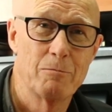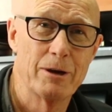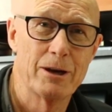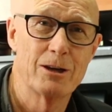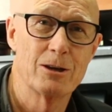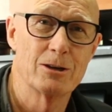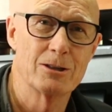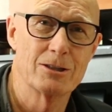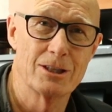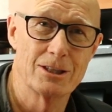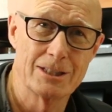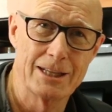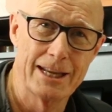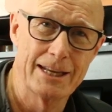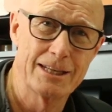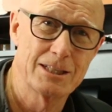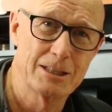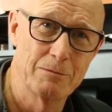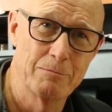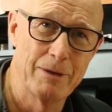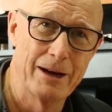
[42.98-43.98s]
because there's
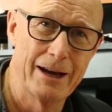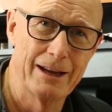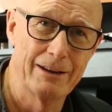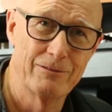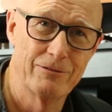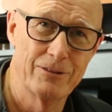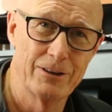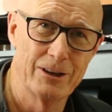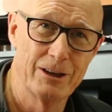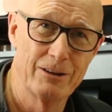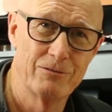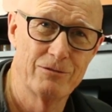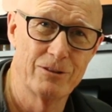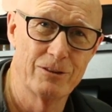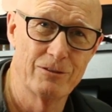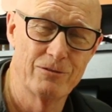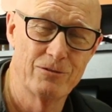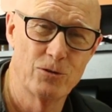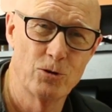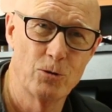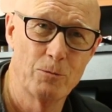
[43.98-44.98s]
less demand for
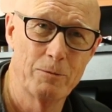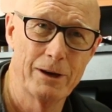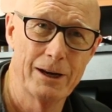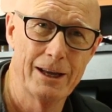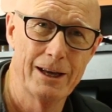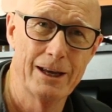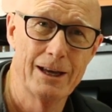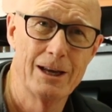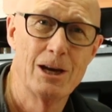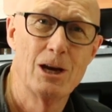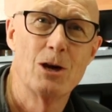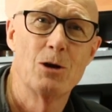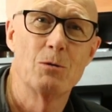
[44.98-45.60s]
infant formula,